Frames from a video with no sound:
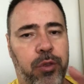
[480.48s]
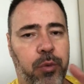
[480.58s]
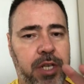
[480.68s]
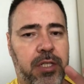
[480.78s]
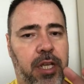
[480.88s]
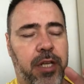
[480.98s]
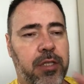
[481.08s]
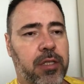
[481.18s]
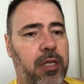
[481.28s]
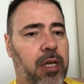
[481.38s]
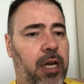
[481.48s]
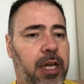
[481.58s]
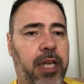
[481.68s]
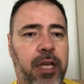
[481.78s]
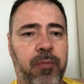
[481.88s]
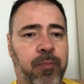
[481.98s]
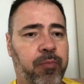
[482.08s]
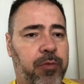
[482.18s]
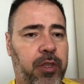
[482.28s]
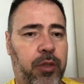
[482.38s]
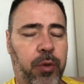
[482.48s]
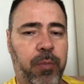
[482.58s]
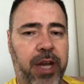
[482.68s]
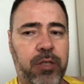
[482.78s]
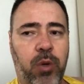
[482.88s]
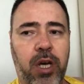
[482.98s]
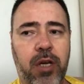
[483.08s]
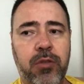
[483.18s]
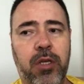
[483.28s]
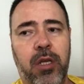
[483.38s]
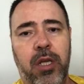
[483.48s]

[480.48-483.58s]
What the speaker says: 3 sets. Again, 3x12s.